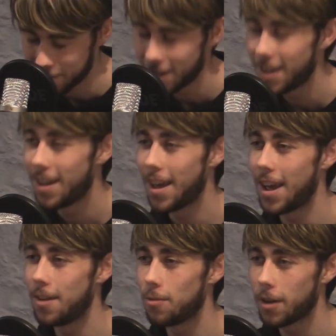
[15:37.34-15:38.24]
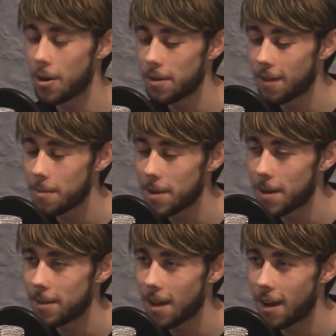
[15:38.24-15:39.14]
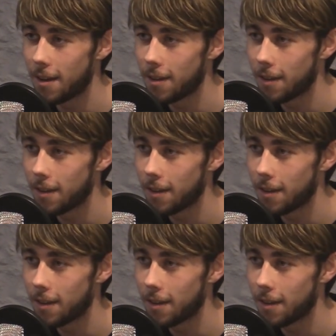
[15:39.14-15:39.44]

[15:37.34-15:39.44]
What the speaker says: Yeah. Do you want to go into a bit about that?